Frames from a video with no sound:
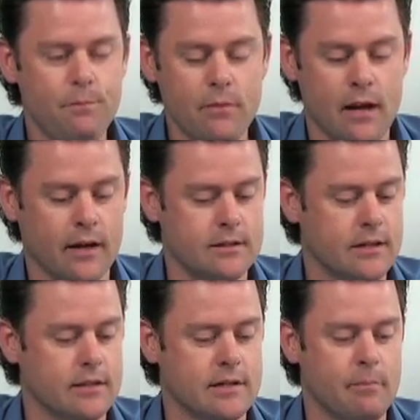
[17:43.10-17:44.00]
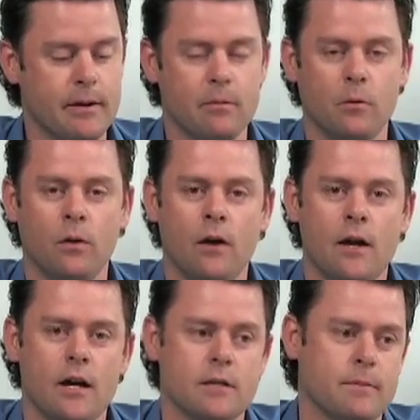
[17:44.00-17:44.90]
I can see that some people,
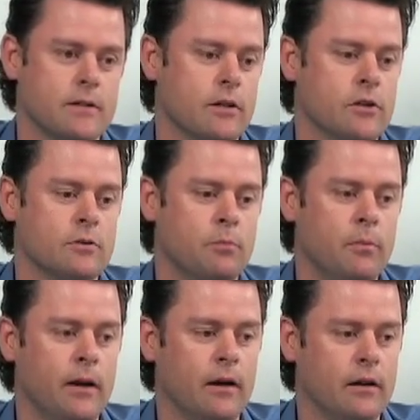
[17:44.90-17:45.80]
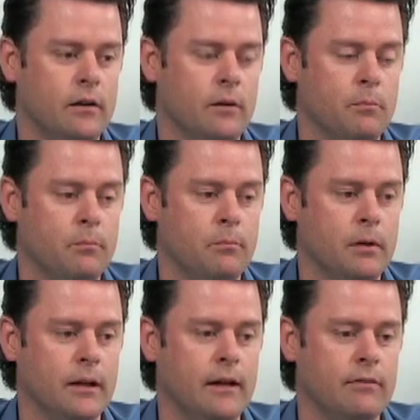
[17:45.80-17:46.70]
especially those that
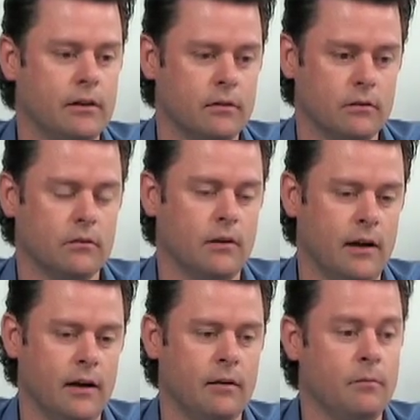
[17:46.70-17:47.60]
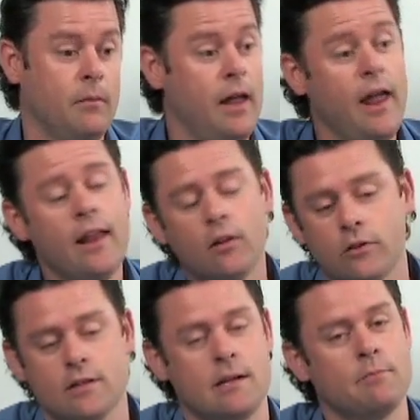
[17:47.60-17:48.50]
believe in, and look,
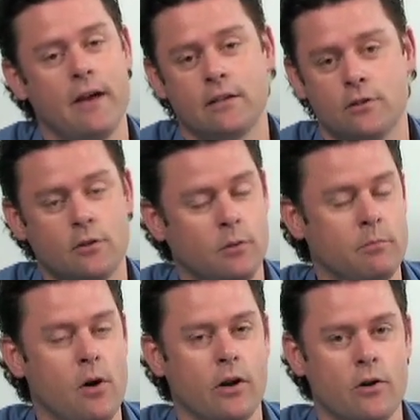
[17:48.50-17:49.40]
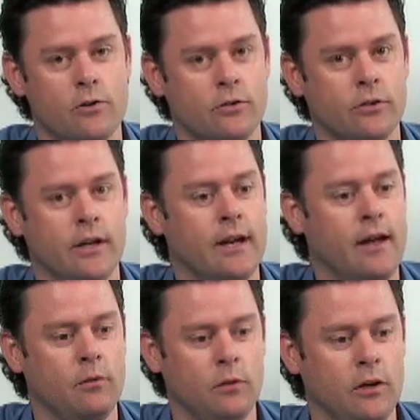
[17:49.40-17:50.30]
there's some factor to it with mitochondrial
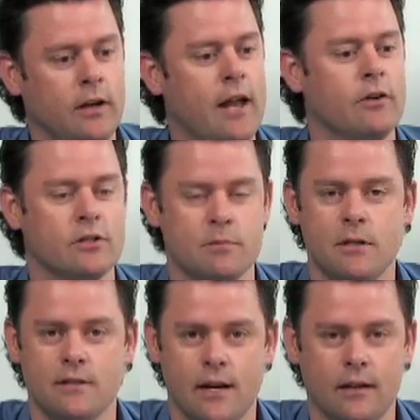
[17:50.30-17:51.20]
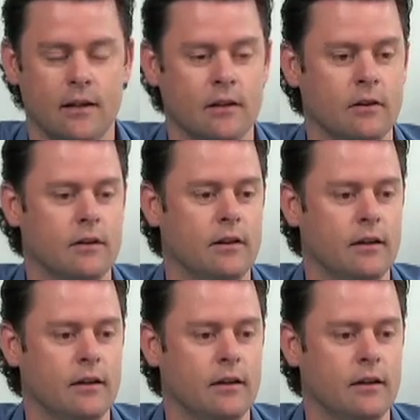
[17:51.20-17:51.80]
DNA. You cannot dismiss anything that